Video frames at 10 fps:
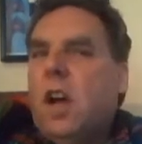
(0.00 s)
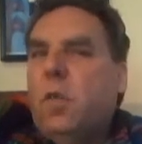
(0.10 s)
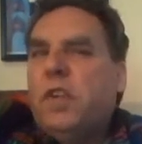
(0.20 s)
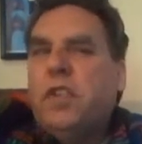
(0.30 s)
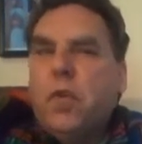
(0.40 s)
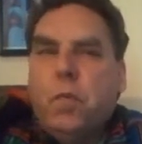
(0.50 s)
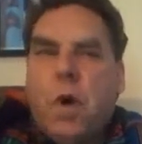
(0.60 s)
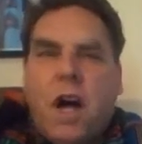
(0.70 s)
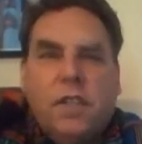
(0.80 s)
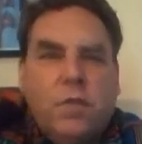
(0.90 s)
Richard
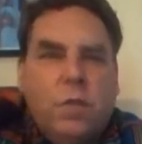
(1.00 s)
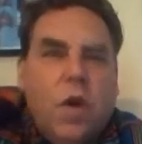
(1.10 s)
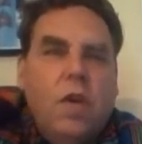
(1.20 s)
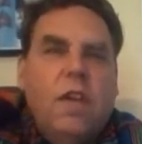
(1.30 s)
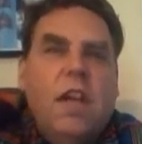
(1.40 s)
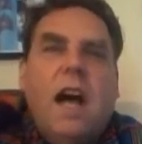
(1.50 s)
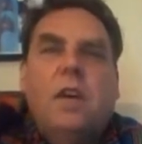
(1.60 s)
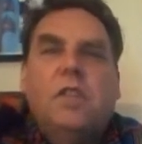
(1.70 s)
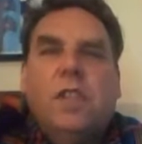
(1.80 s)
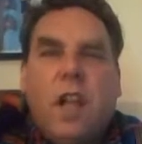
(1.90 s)
Moss wrote in
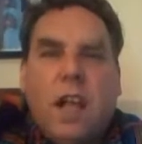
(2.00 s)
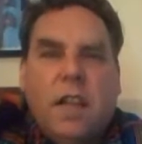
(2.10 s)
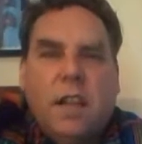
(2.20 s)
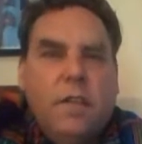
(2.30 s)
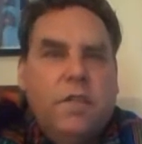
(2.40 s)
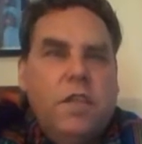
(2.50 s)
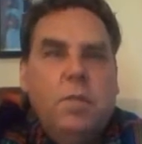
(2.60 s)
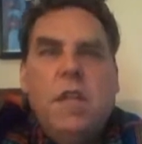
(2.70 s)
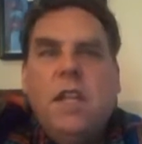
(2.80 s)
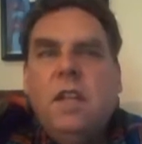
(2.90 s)
How Shall I Live? To
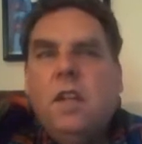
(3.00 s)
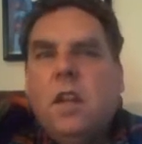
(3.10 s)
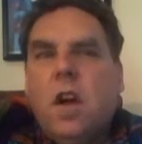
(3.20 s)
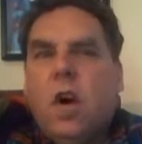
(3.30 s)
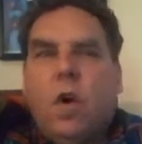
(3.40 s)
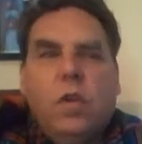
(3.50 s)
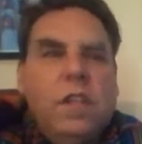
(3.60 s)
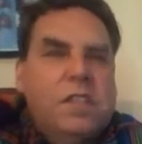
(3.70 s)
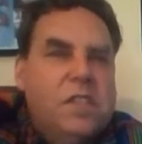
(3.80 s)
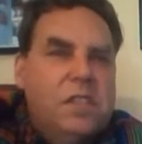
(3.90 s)
me,
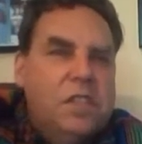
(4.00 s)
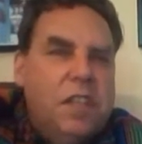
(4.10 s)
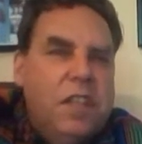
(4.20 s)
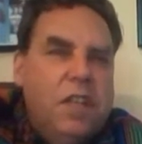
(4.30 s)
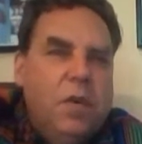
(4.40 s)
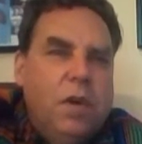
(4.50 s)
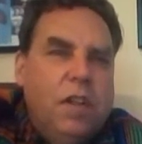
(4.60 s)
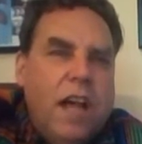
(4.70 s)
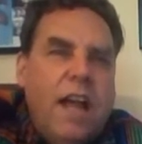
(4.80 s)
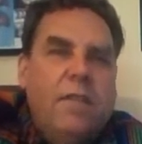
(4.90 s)
wholeness is the key to
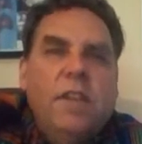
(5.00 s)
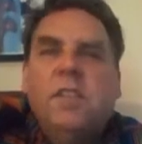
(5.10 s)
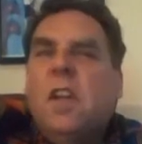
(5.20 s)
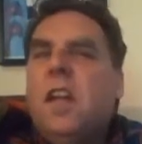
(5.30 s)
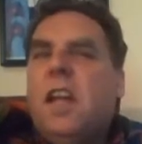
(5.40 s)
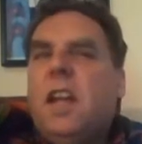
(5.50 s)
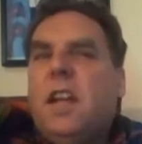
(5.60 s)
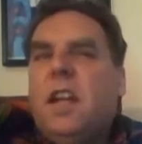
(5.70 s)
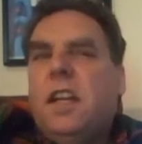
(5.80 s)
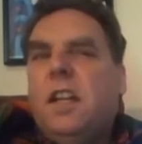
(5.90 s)
aliveness.
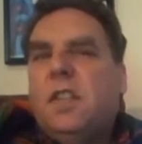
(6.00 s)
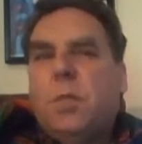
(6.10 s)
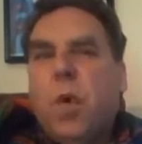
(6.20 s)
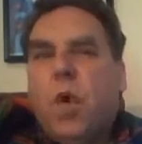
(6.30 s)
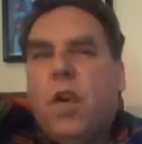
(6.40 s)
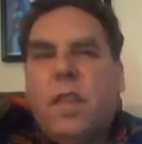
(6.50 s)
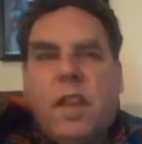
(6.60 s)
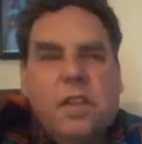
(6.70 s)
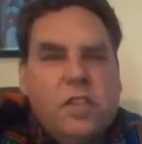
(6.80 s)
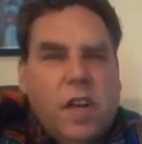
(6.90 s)
It is more
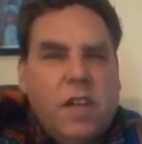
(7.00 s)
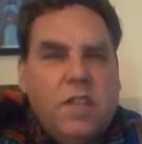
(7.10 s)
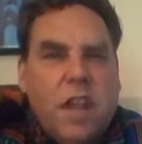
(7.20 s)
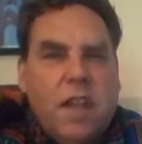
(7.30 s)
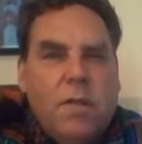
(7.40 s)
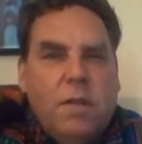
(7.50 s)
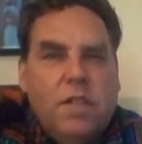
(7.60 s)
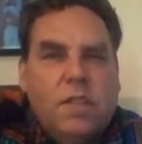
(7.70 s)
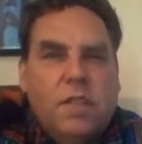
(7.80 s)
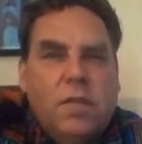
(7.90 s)
than just a
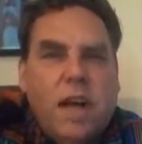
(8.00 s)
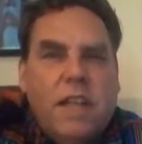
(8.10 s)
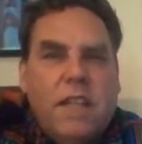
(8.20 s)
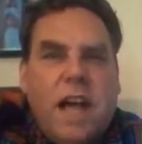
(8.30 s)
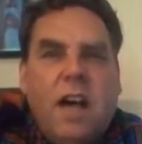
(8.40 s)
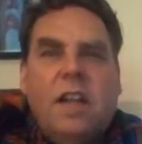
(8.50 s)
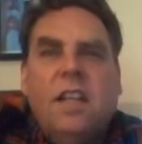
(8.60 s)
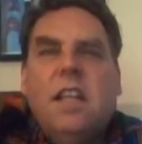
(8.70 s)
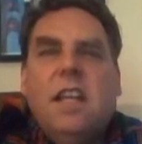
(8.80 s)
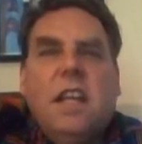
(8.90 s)
physical
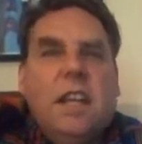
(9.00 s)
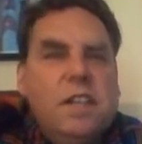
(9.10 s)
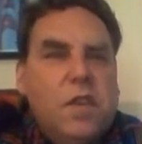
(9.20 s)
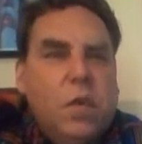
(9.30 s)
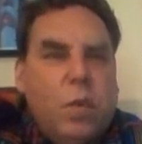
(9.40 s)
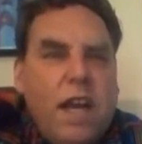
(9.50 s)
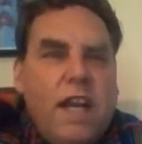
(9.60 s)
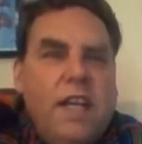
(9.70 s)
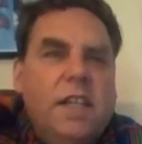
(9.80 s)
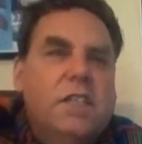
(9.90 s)
vitality. It is a
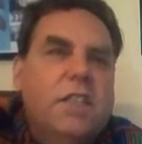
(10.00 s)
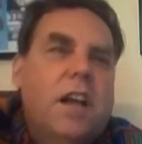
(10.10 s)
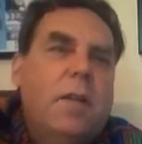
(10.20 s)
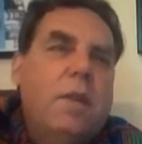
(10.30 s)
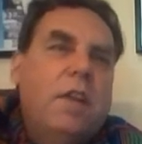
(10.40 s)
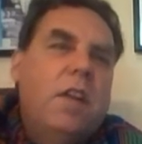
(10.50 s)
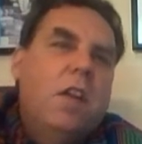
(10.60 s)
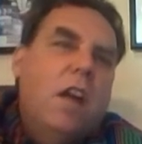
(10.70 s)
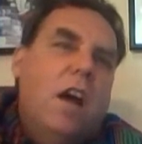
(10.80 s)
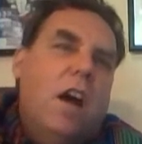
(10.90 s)
radiance coming
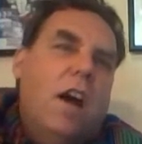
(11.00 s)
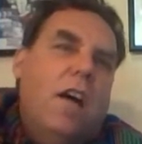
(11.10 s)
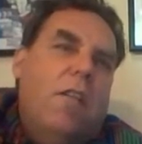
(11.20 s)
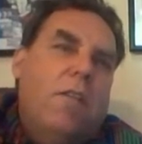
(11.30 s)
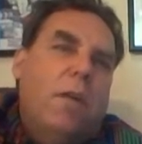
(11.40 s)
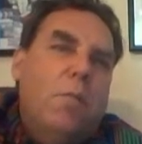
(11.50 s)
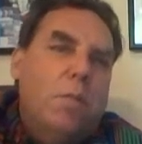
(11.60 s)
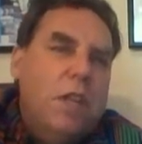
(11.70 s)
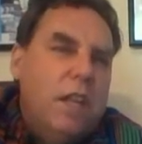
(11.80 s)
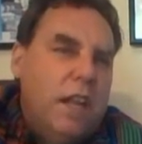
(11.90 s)
from
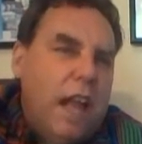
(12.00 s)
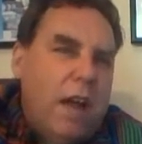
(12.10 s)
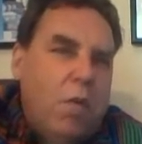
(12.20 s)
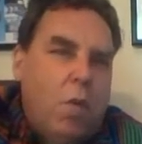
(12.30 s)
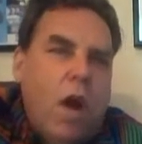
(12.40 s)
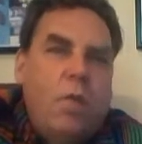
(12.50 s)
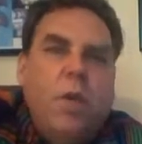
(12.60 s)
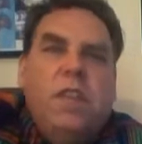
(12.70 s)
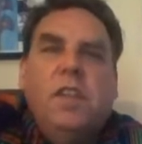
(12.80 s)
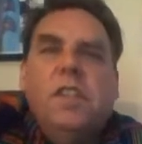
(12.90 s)
being at one
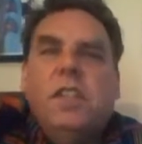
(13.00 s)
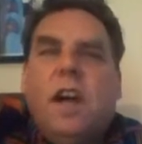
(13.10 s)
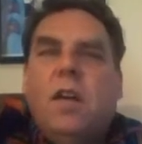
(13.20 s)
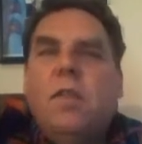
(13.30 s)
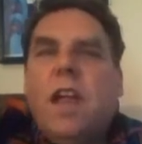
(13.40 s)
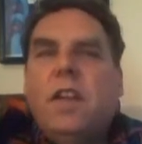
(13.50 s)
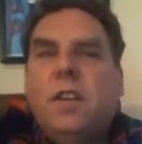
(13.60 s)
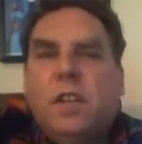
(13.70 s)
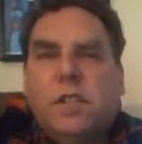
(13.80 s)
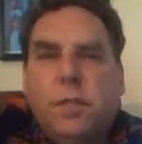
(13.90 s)
with yourself and
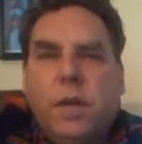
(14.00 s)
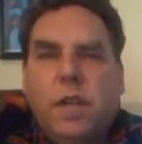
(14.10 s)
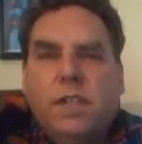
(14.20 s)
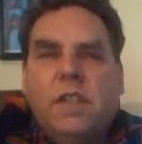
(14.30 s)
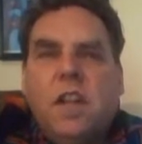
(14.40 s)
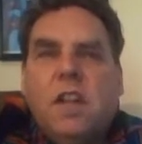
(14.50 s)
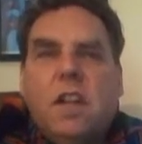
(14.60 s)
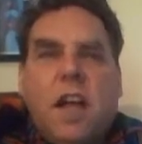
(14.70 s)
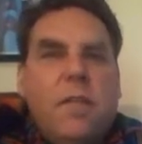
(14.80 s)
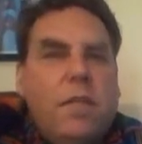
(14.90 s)
your experience.
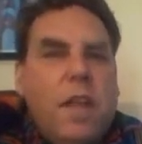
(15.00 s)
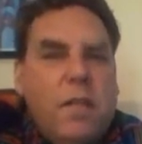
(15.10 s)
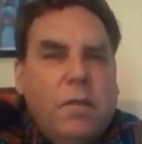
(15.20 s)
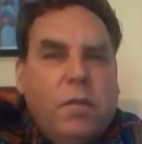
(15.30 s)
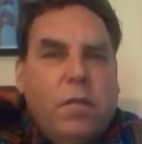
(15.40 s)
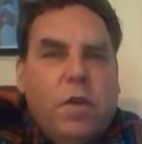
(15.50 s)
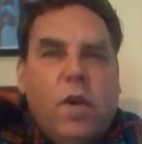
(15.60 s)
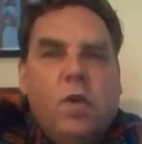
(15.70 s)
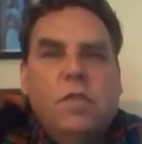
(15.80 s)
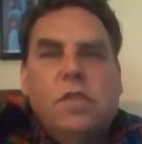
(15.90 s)
Life then
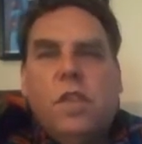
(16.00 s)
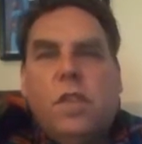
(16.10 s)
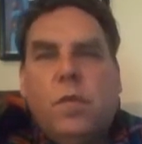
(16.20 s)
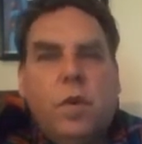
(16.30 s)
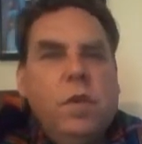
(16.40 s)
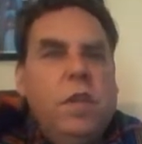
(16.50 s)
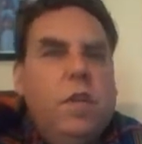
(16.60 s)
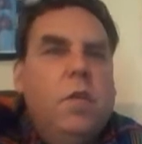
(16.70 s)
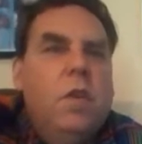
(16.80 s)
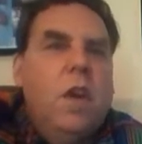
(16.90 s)
flows through
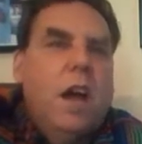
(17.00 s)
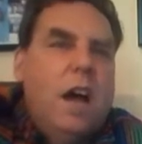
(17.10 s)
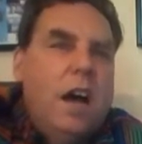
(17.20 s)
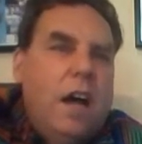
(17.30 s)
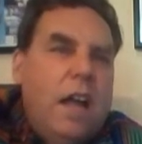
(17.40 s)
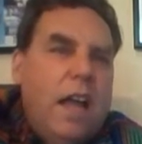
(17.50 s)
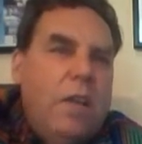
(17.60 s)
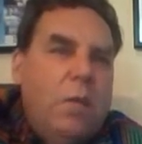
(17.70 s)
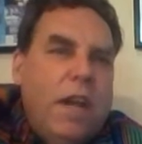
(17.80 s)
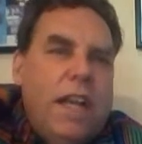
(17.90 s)
you
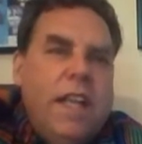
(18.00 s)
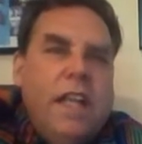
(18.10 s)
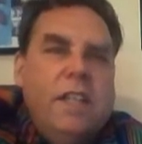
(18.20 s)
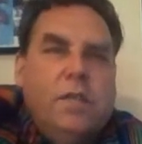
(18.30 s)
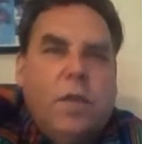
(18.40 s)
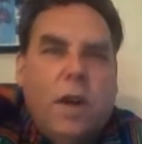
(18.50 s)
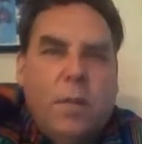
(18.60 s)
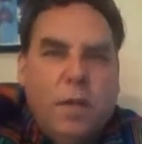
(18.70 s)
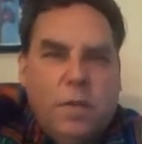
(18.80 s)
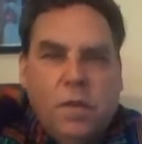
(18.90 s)
and radiates from
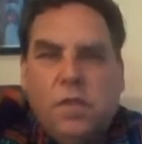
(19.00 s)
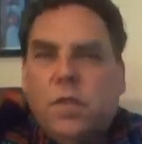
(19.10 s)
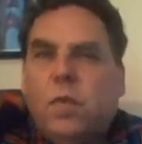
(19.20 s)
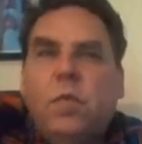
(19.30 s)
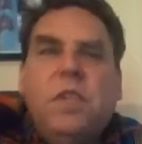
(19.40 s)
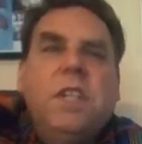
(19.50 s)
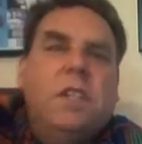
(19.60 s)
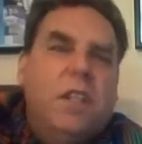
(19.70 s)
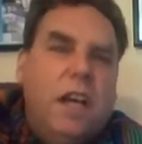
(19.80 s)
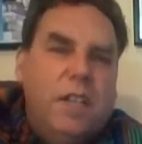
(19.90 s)
you, which is a
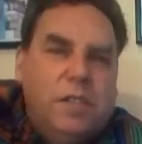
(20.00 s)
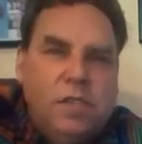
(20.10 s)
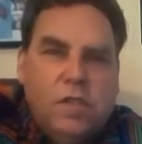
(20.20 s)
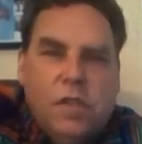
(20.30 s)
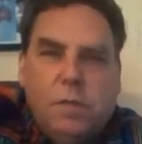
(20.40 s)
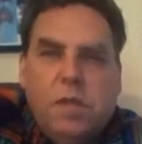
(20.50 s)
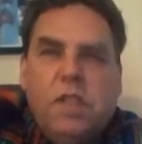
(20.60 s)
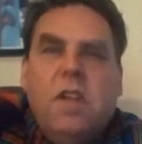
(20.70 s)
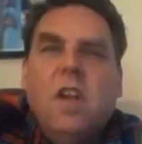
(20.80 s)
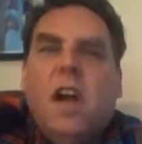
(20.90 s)
real nice
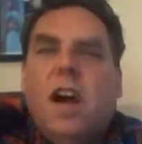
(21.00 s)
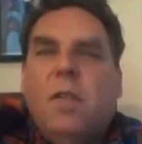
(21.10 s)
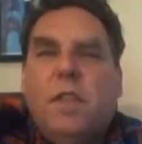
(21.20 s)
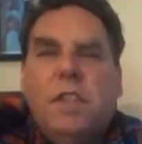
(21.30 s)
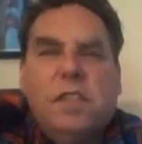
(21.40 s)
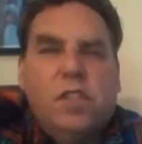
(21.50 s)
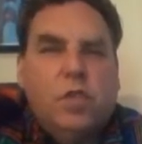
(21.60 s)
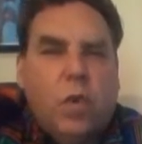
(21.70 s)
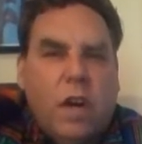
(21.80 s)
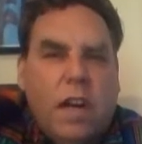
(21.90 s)
description of the
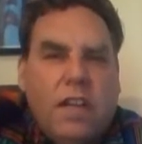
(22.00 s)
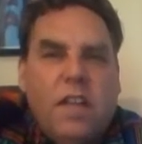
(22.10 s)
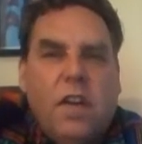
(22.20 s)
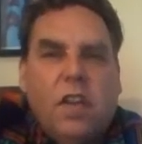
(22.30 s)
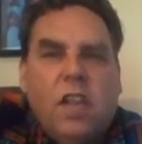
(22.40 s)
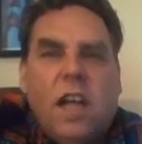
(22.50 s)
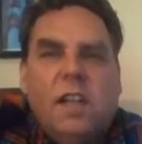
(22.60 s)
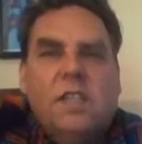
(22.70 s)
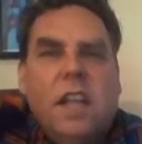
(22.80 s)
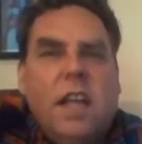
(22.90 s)
strength,
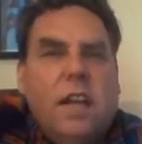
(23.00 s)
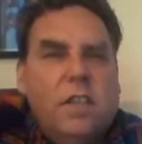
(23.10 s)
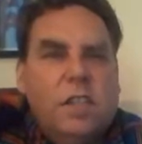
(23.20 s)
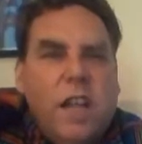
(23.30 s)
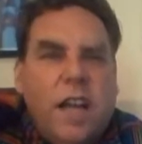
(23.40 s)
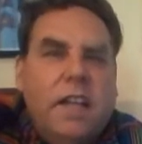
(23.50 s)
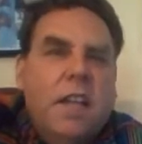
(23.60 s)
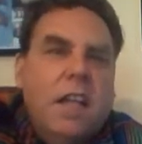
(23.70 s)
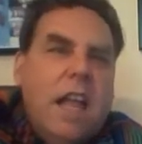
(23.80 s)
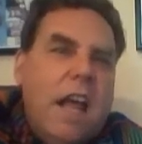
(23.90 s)
lust, energetic.
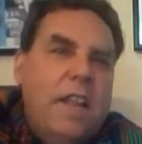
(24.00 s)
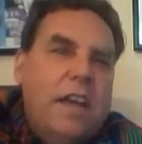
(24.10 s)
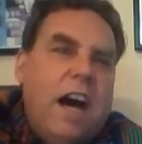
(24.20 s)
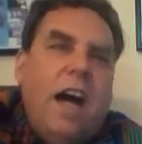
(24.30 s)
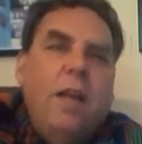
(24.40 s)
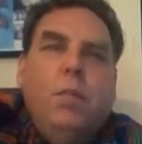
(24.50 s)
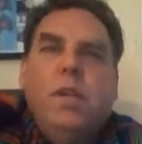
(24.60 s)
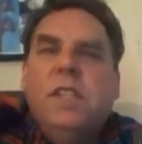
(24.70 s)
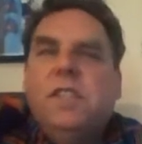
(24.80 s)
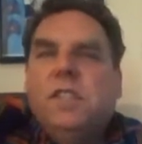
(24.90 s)
And the High
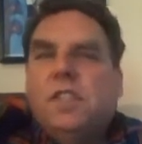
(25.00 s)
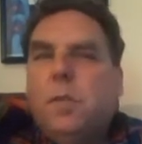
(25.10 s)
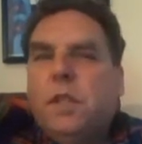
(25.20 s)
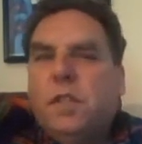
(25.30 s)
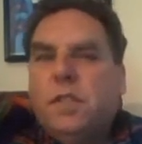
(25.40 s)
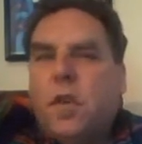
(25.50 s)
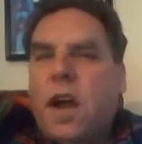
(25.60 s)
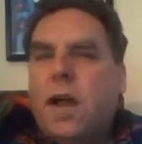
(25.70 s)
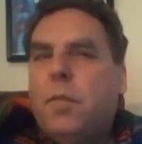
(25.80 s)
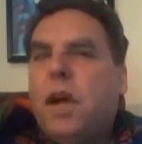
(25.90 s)
Priestess could be
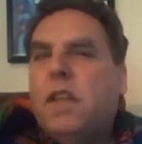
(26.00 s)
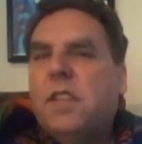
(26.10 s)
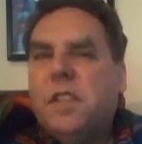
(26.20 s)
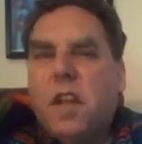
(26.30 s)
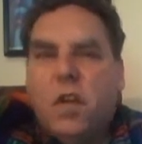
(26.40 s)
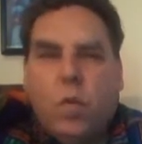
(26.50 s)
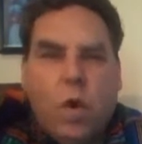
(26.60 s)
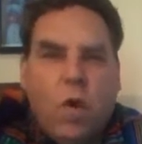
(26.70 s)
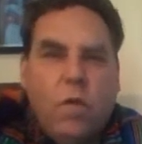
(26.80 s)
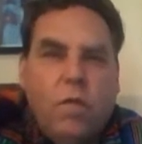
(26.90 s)
described by this
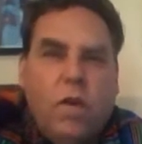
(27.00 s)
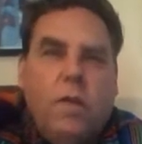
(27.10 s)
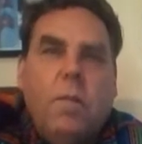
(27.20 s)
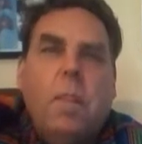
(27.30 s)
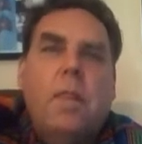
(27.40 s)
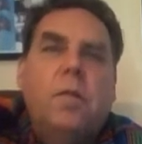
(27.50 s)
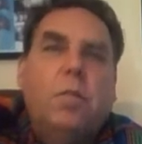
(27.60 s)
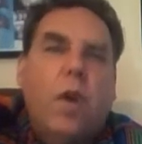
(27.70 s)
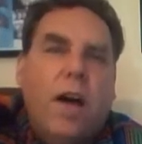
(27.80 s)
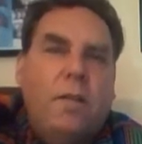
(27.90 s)
quote from The
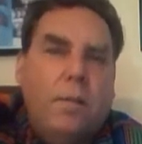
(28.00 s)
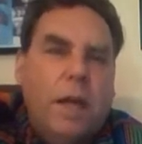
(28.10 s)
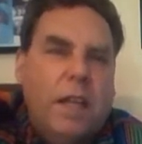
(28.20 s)
Prophet by